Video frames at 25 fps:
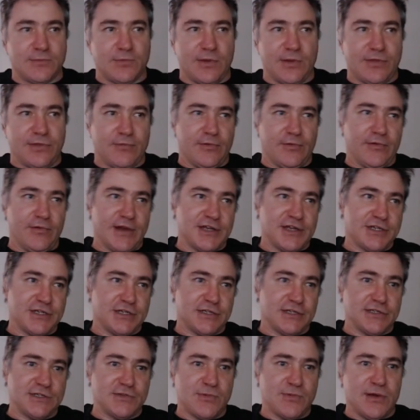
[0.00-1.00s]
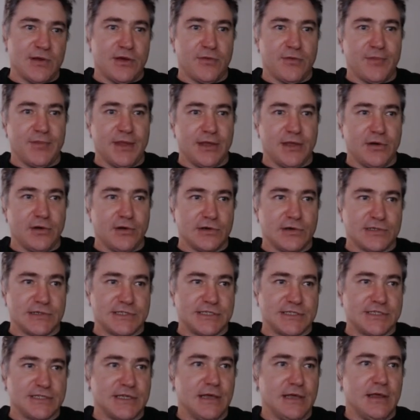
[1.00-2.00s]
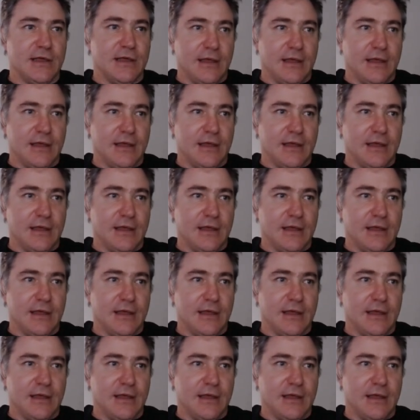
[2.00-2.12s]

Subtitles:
with regression as well because